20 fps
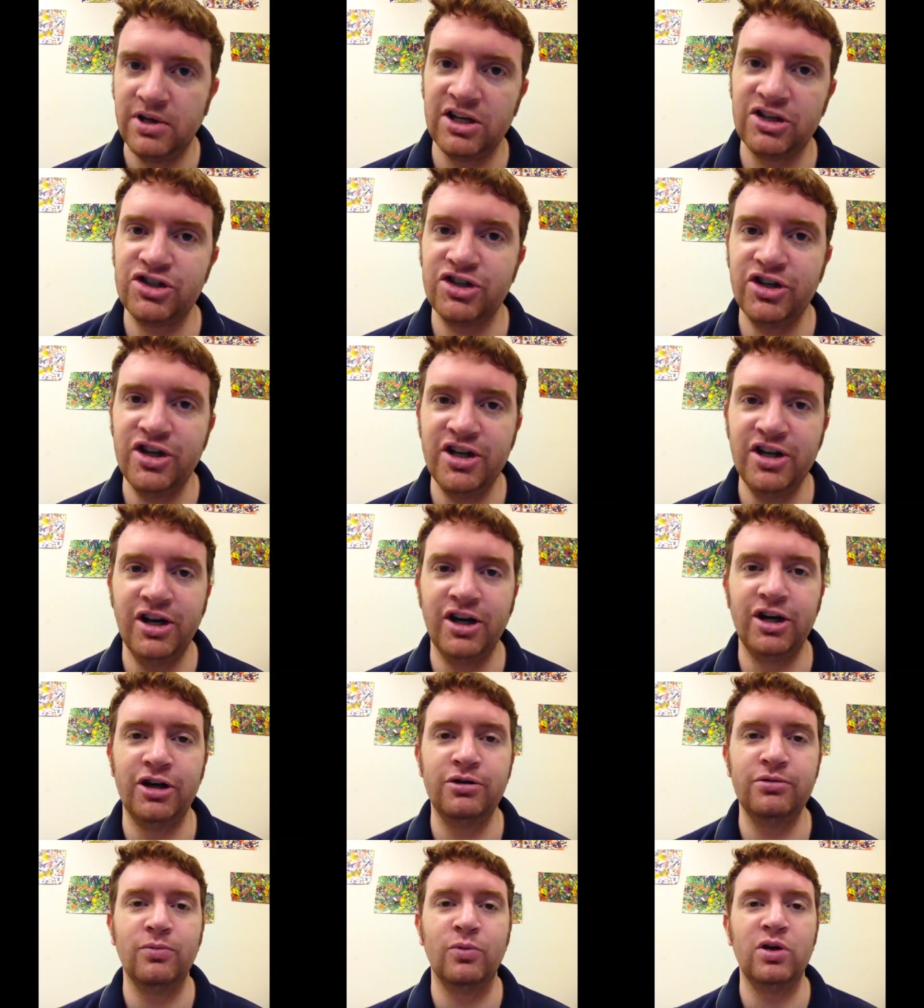Make sure you
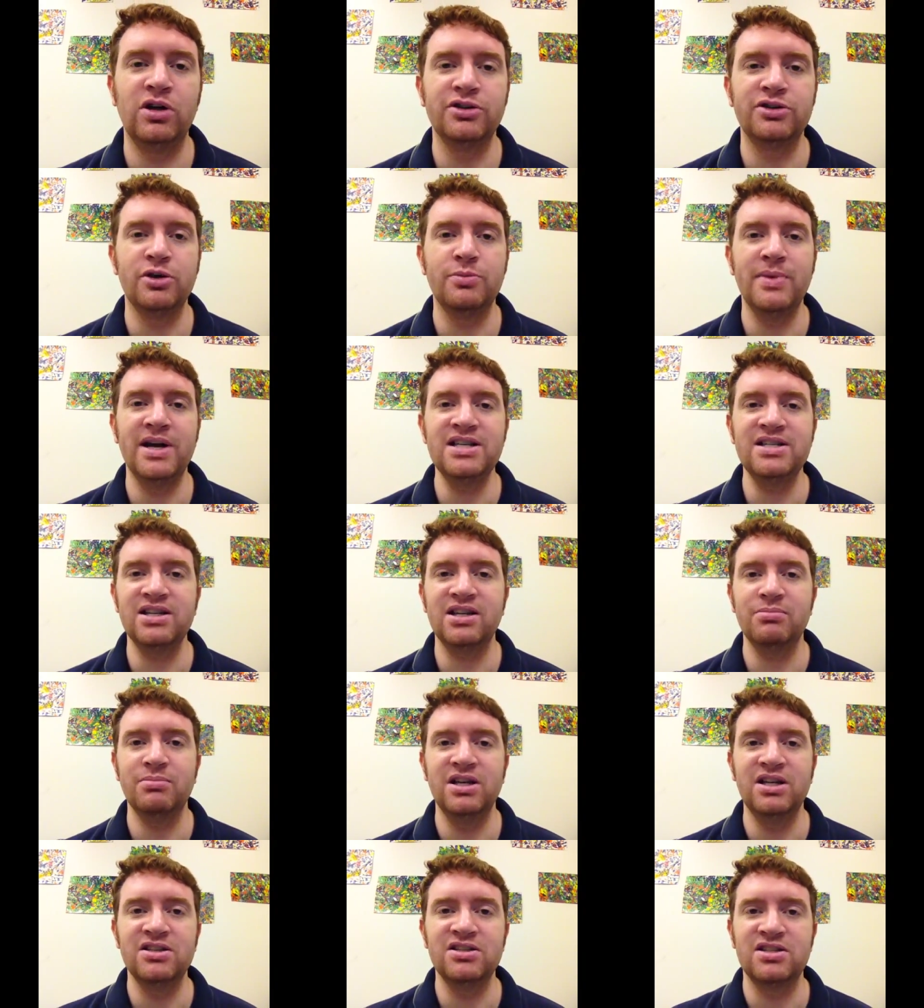know. Well,
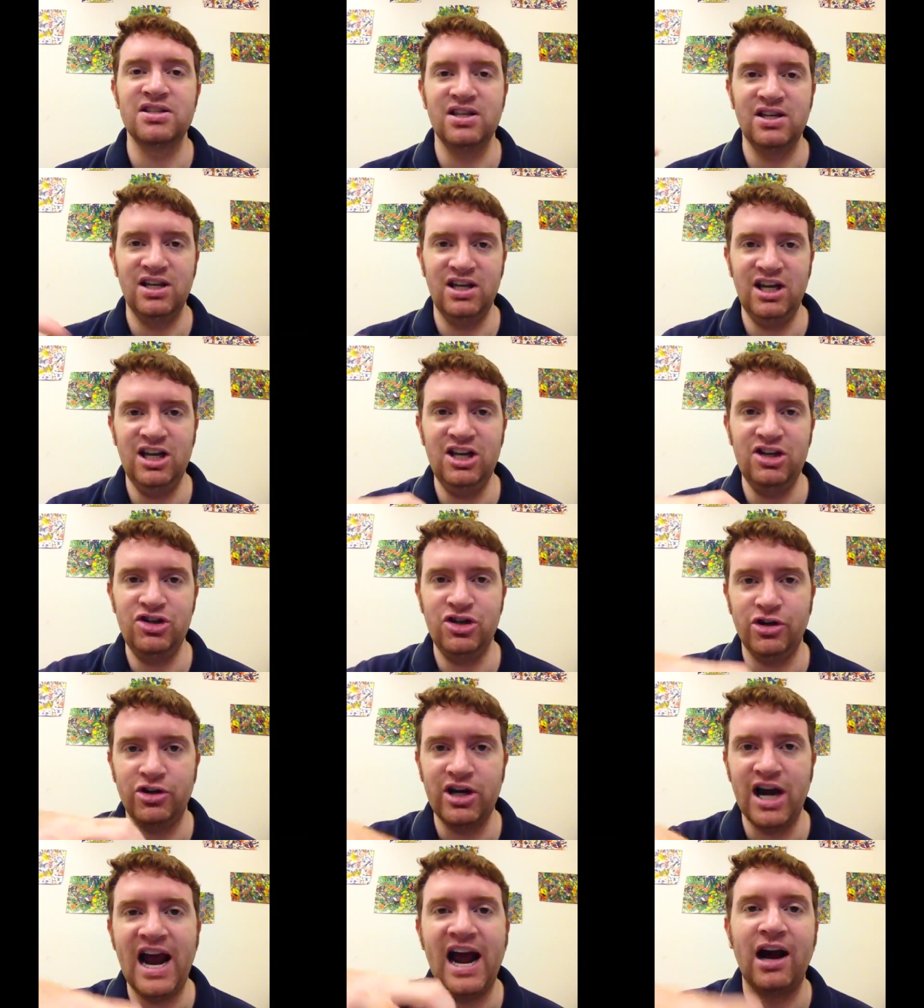domestic means in
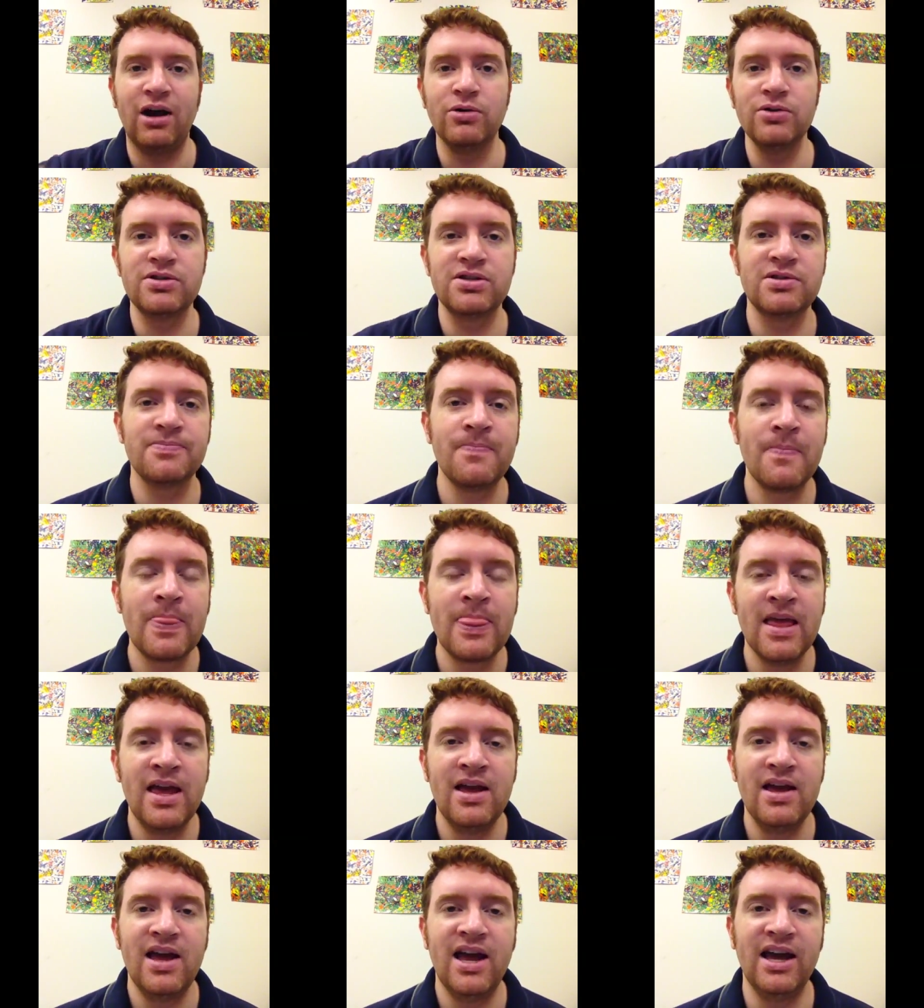your house,
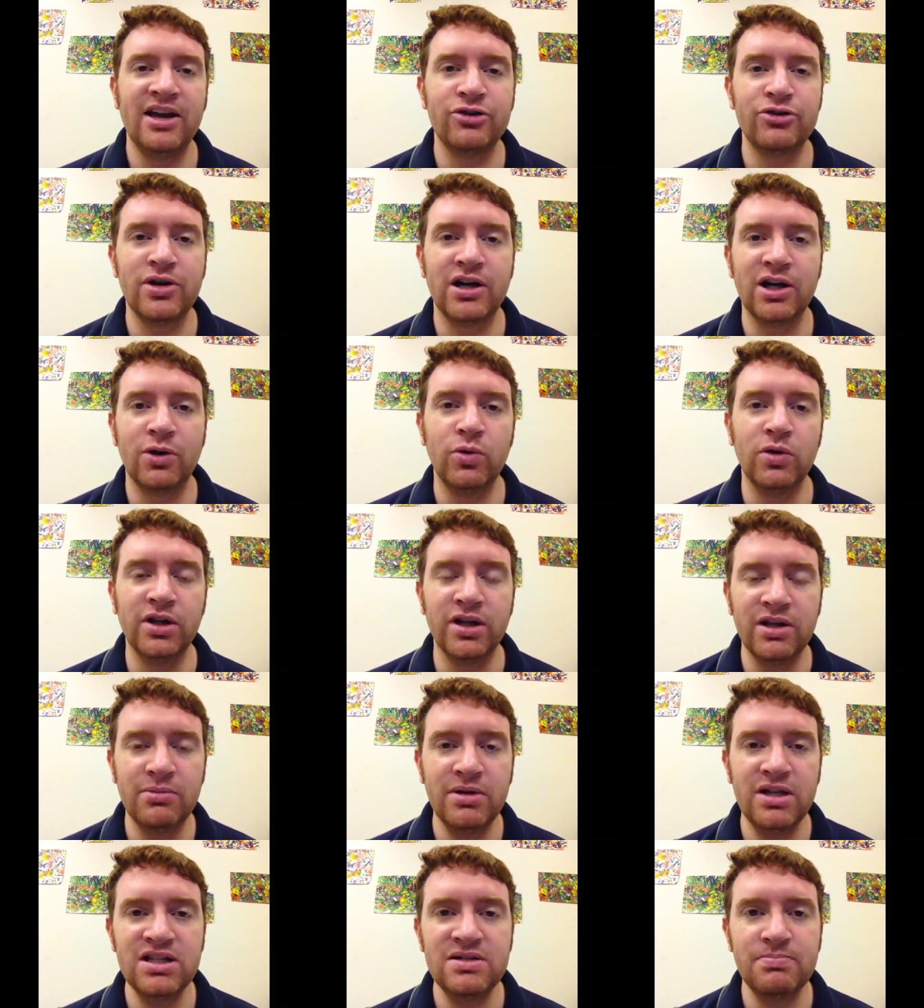and
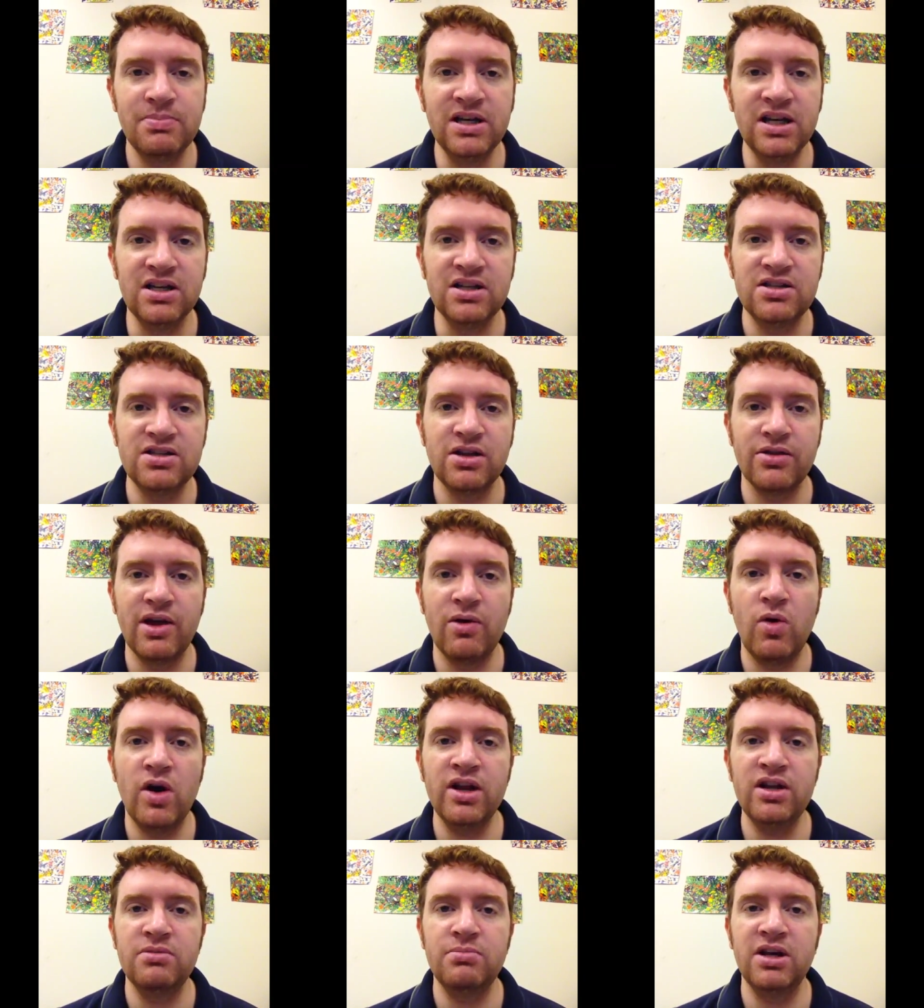tranquility means peace. So they
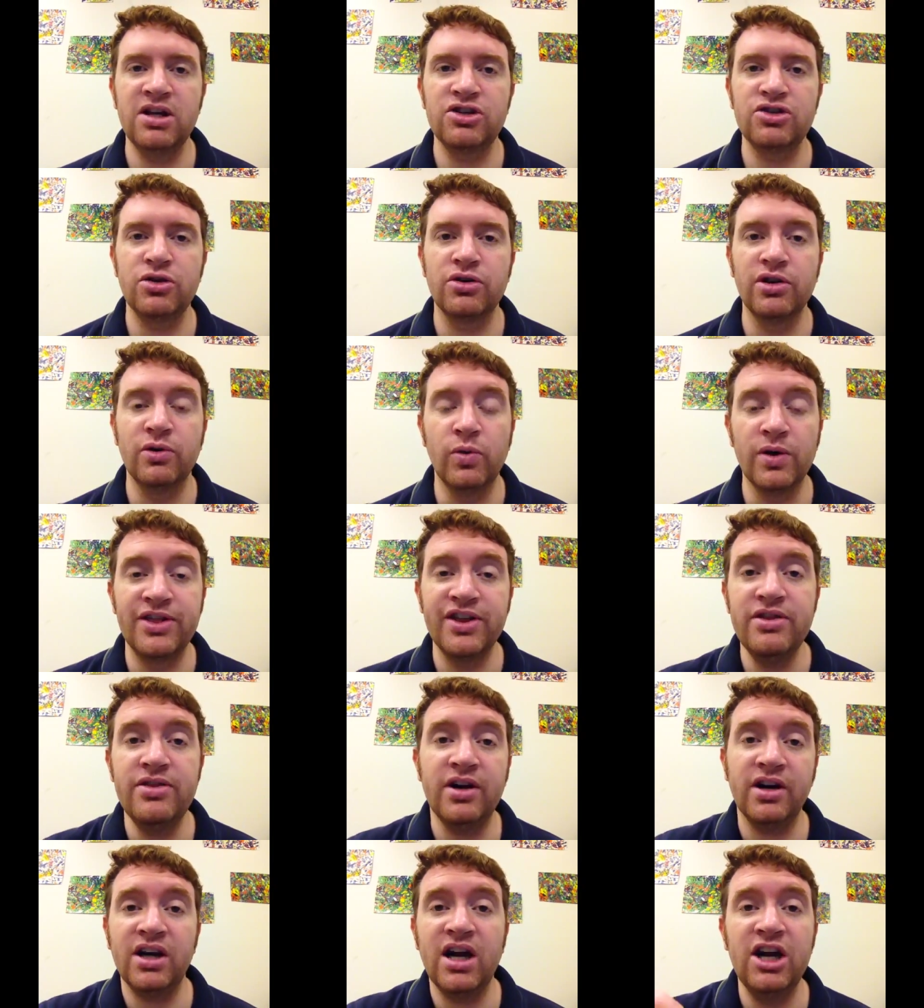wanted to make sure that
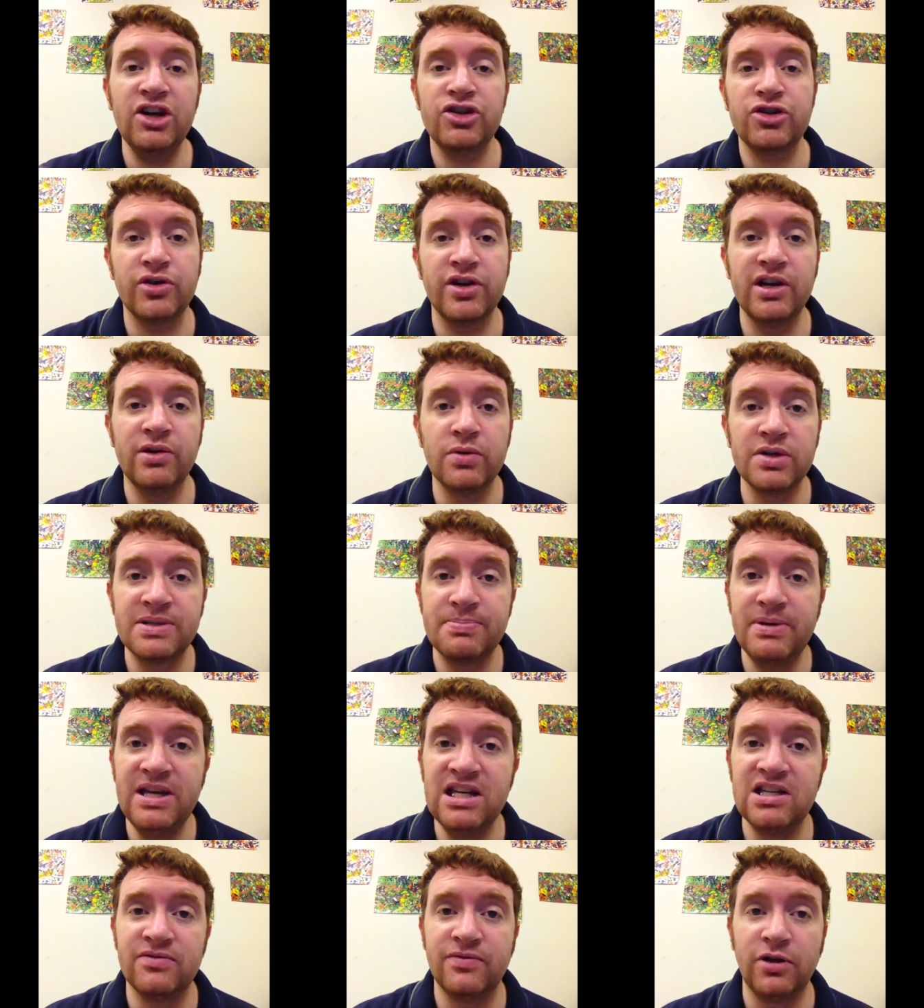within their country it was
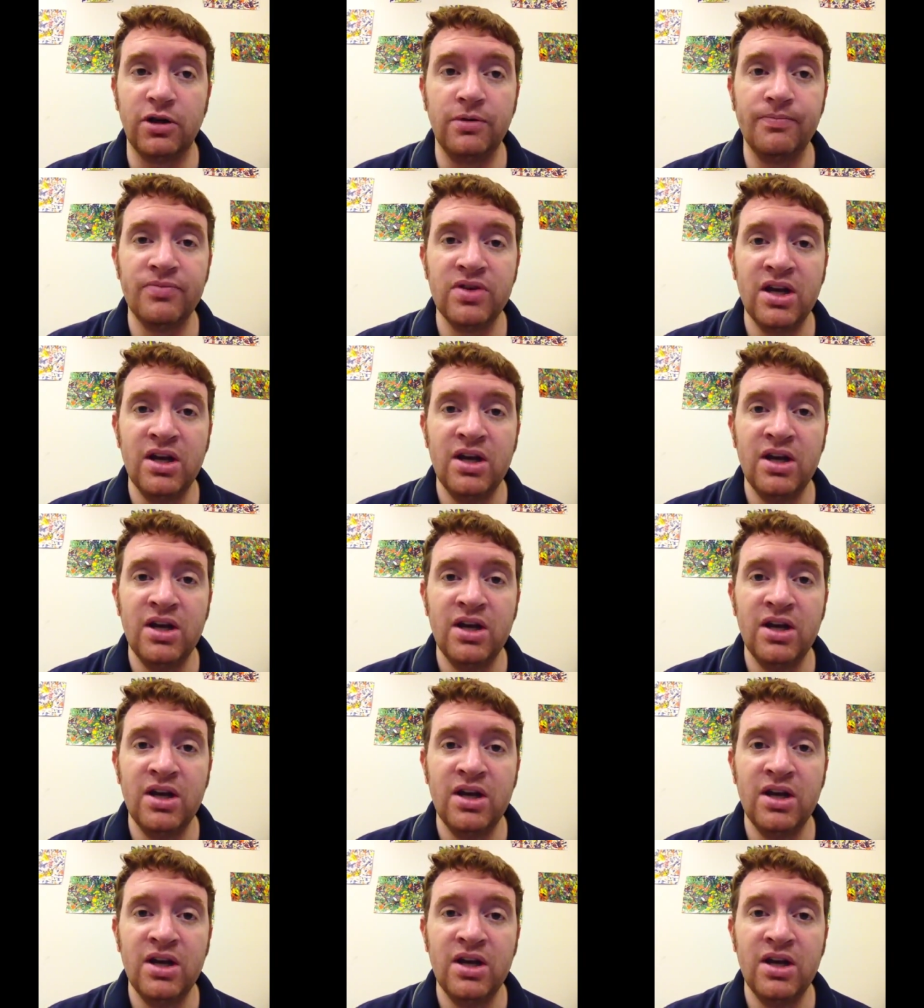peaceful.